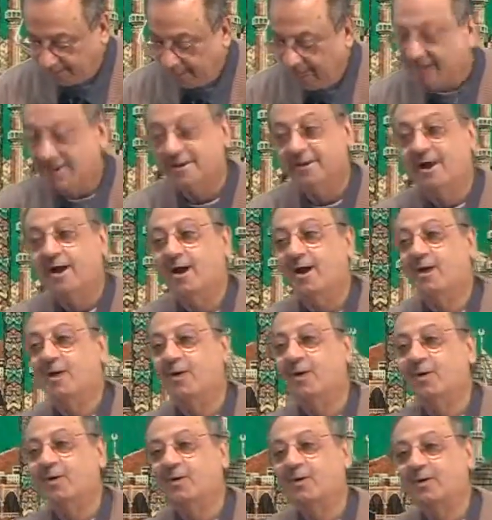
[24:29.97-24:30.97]

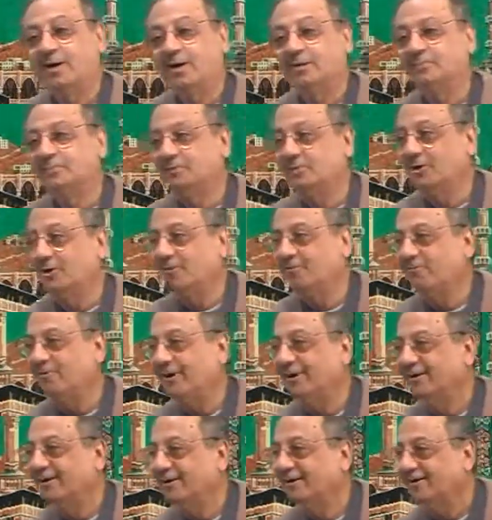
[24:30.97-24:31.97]
Now comes your
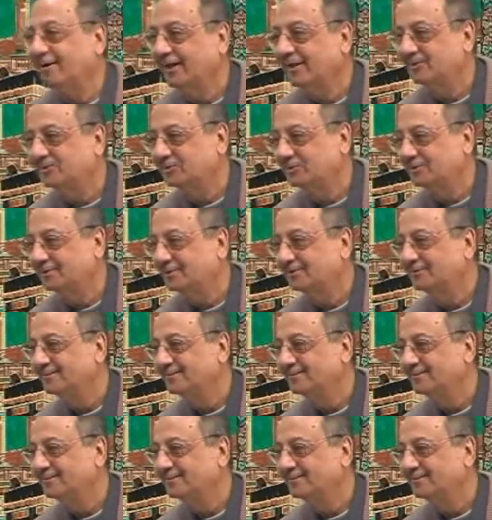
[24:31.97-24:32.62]
final test.